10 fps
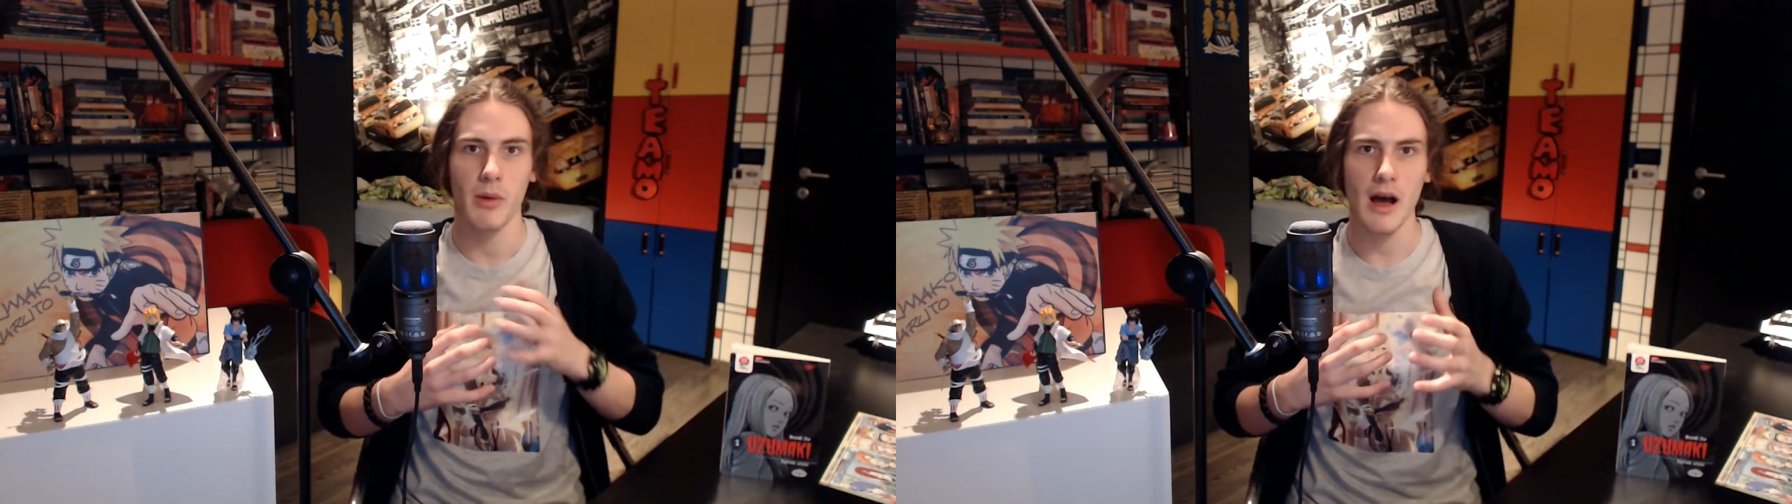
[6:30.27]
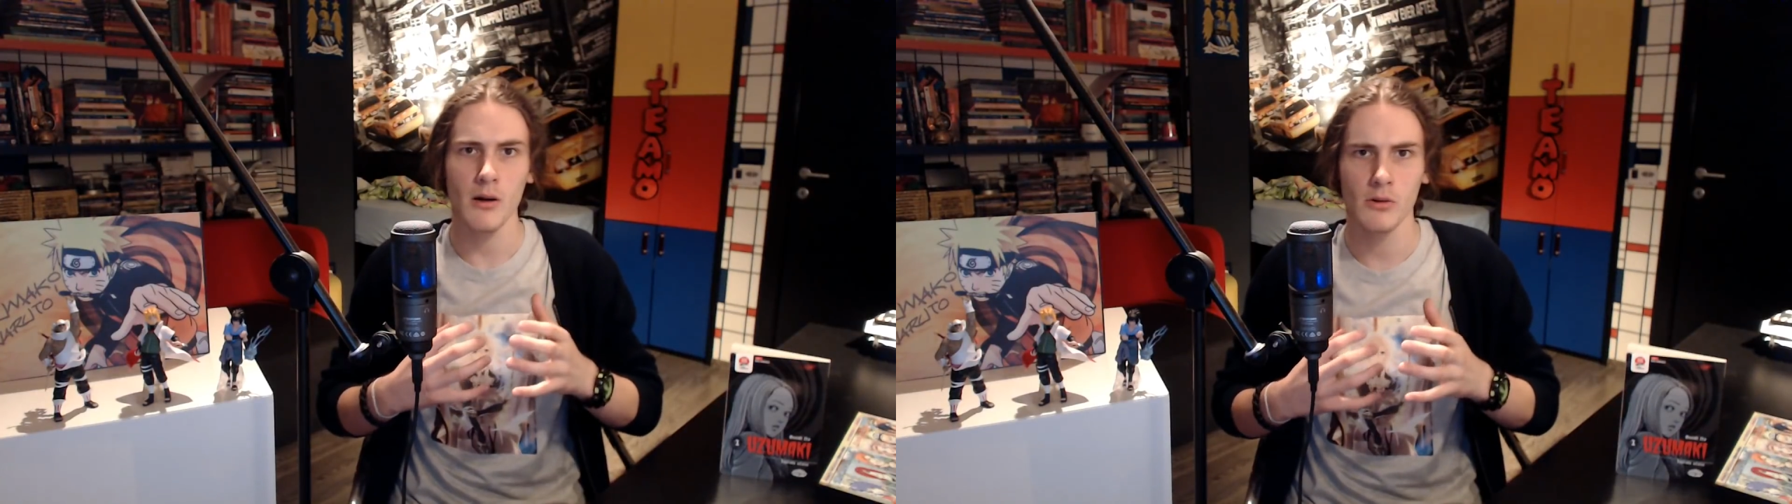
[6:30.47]

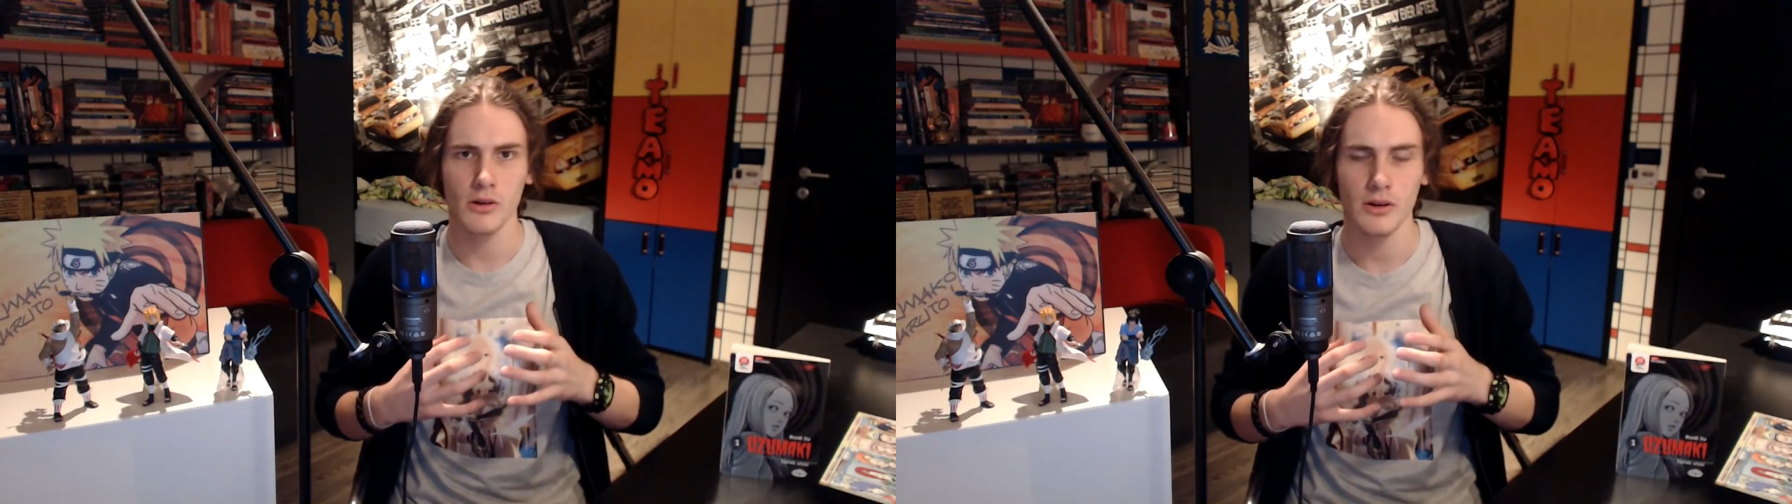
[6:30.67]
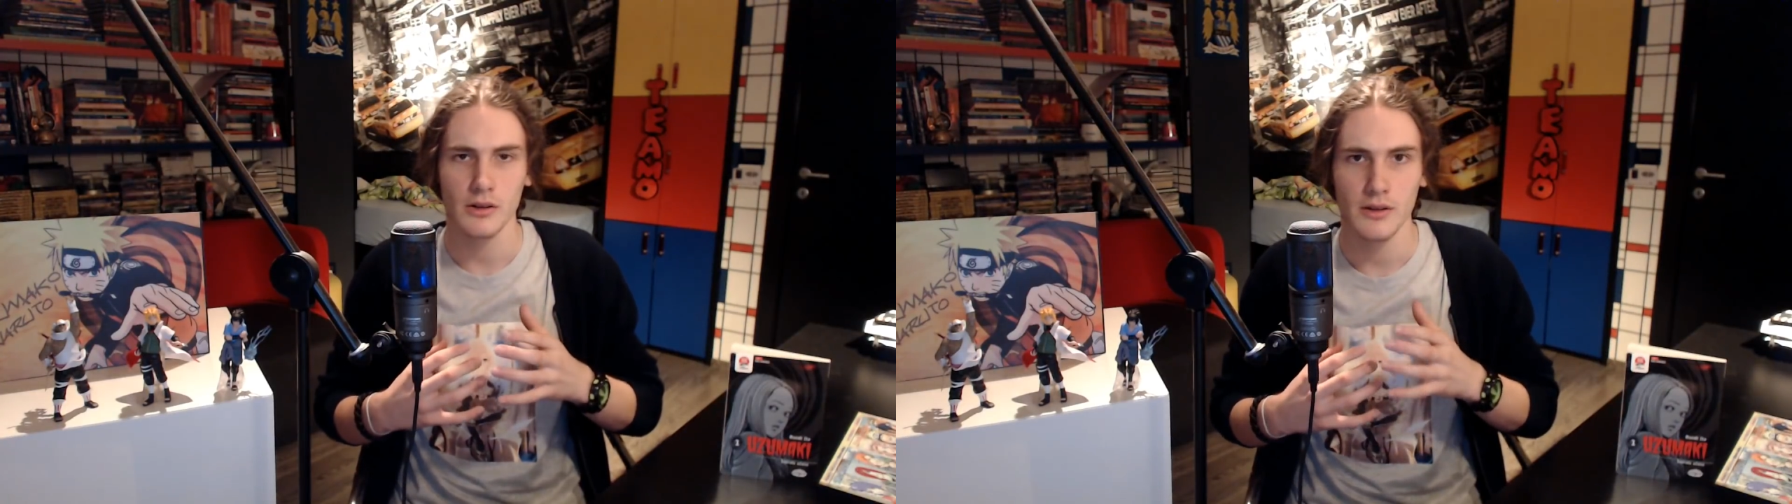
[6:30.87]

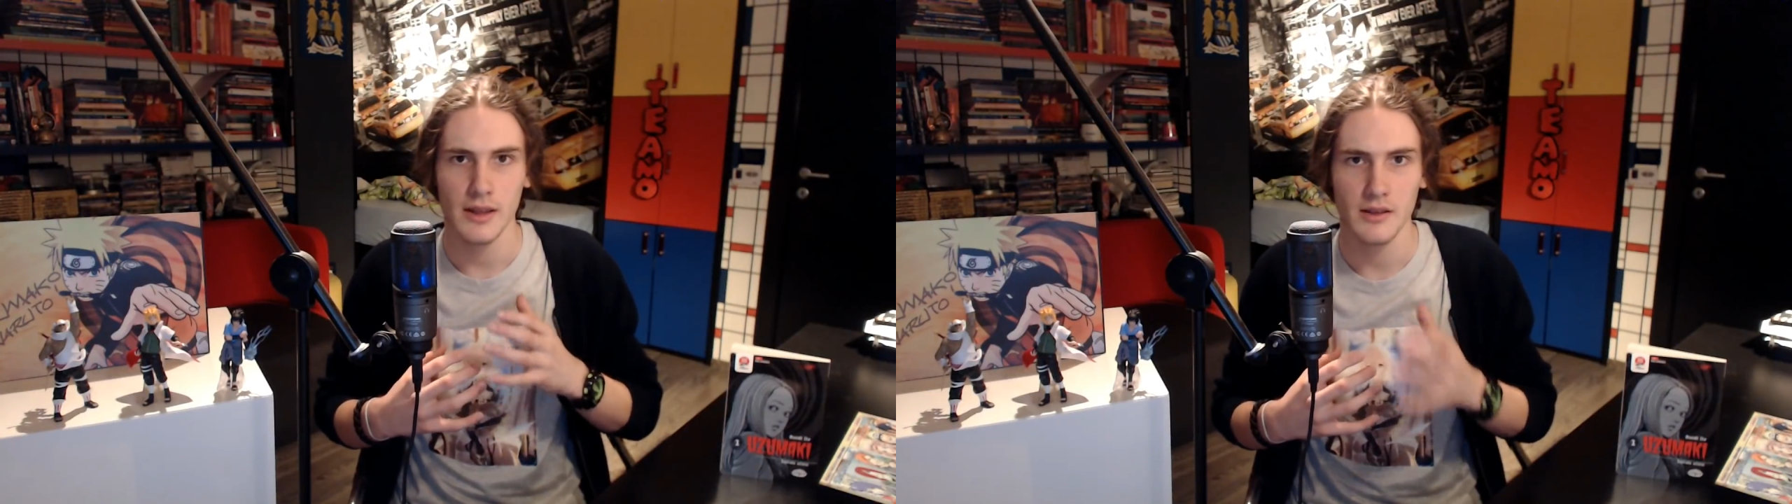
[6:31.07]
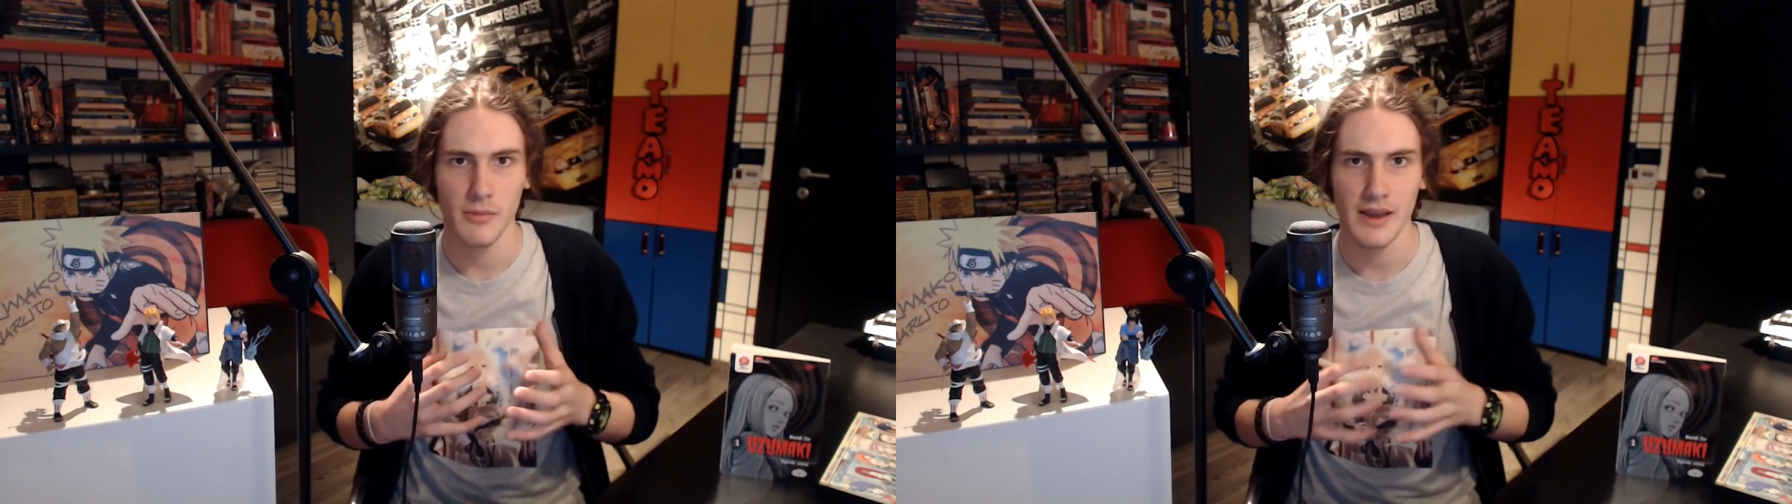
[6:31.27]
power
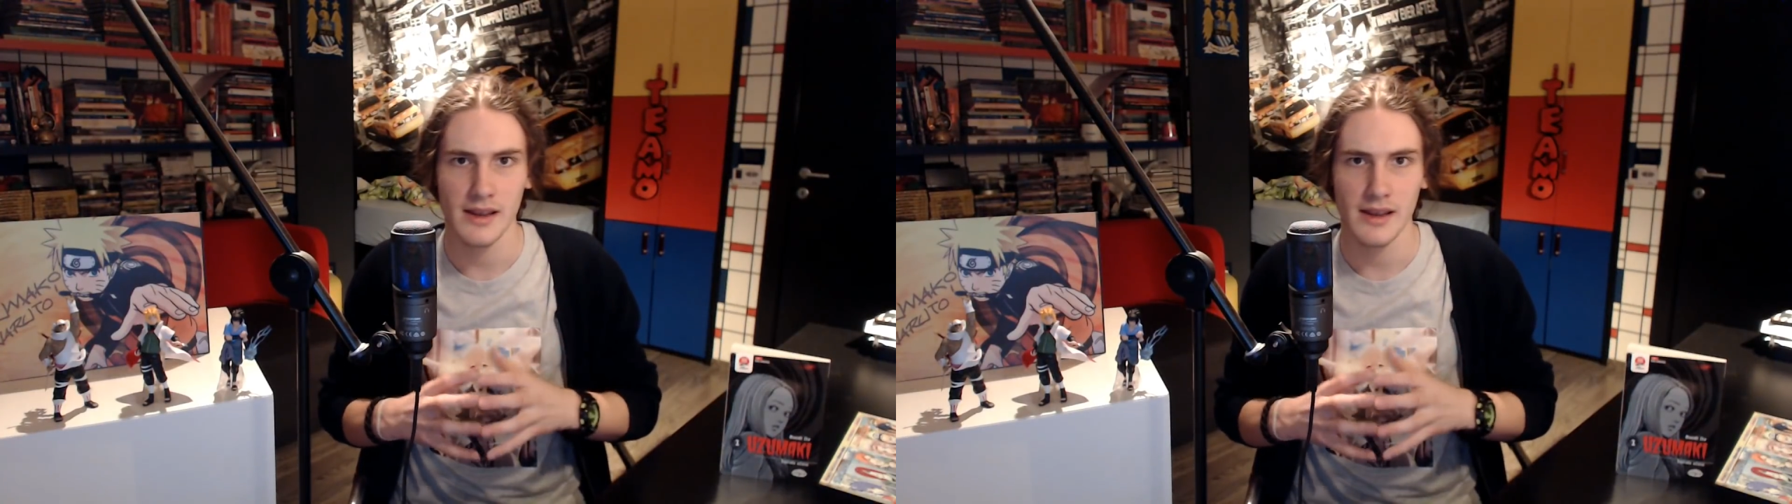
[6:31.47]
that the main